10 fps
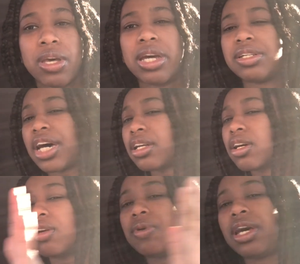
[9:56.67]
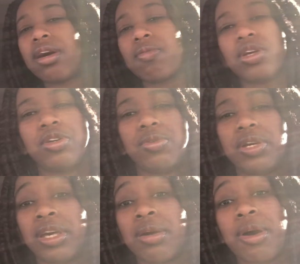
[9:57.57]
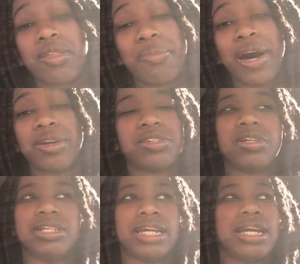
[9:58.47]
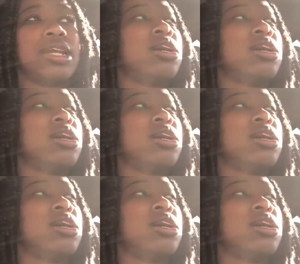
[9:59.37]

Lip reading: And technically we can't really do anything about the buyers. They're dead.